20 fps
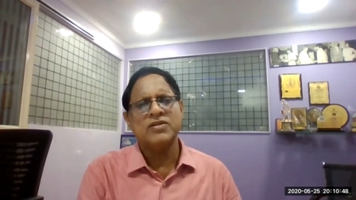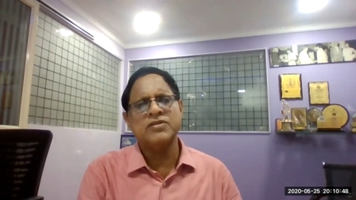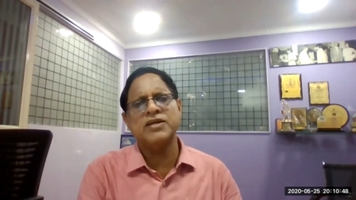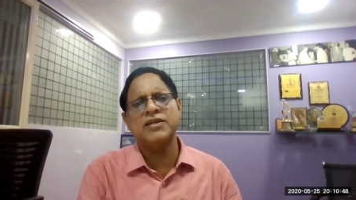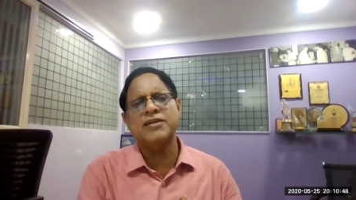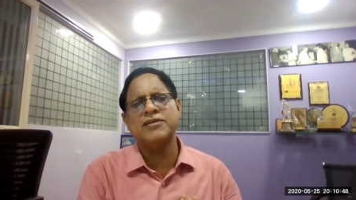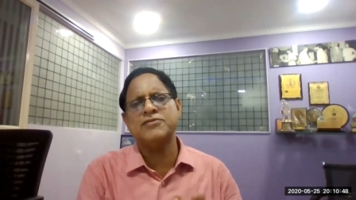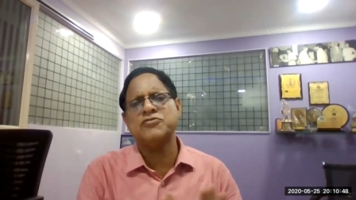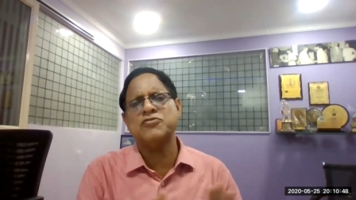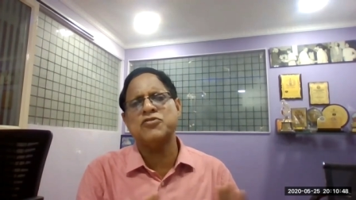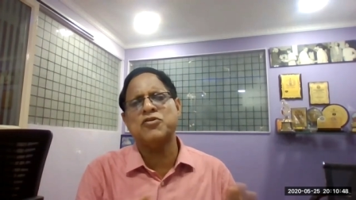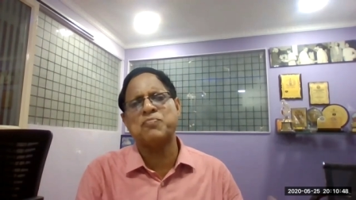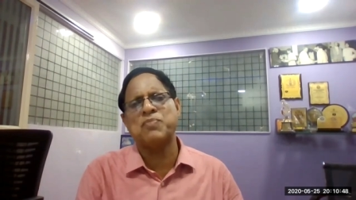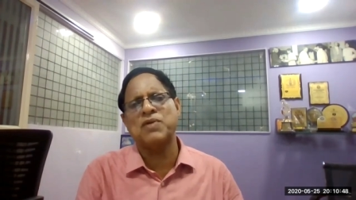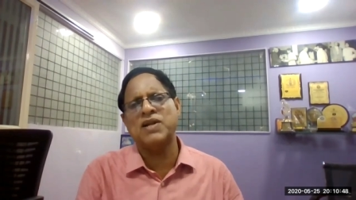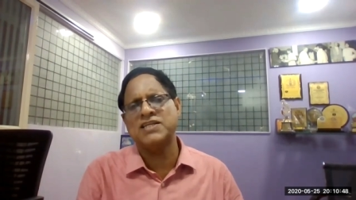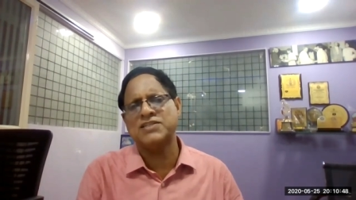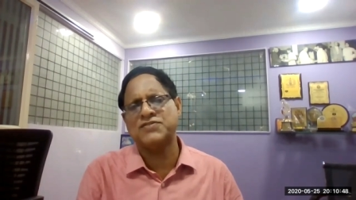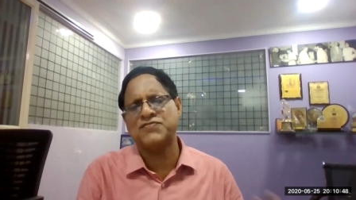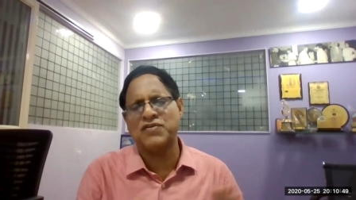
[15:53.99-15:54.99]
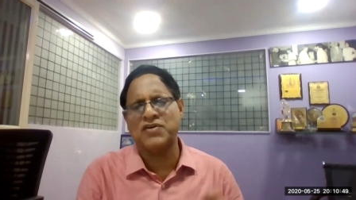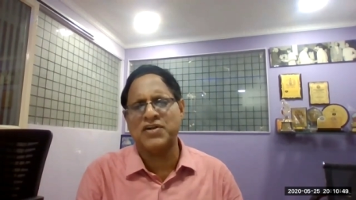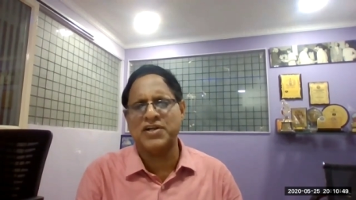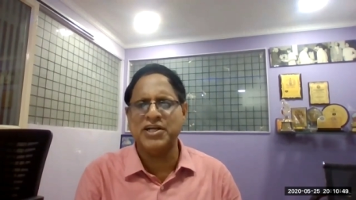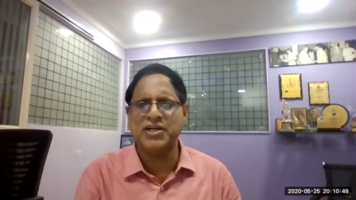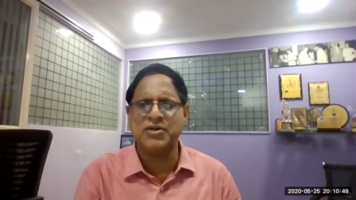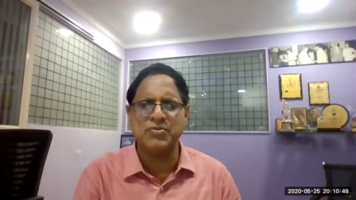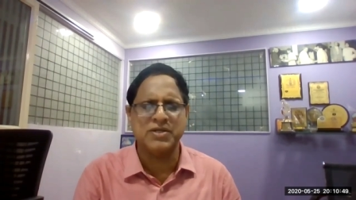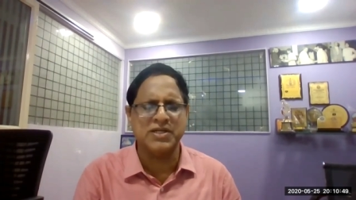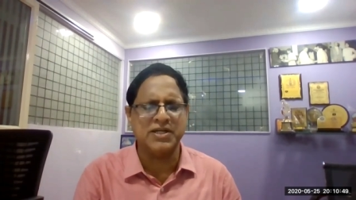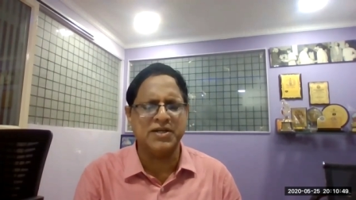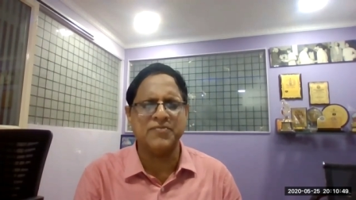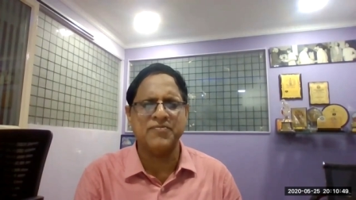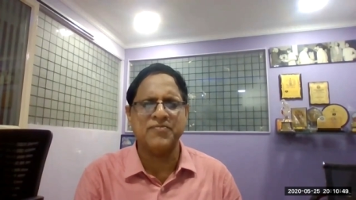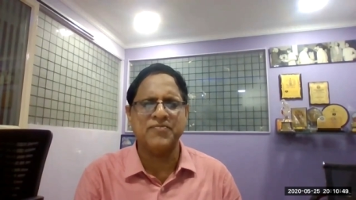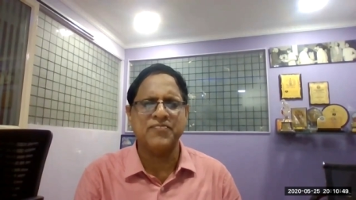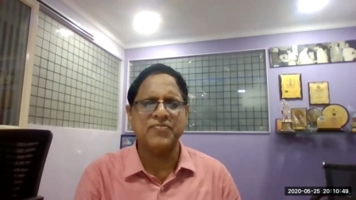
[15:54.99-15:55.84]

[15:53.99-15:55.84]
There is no place for equity,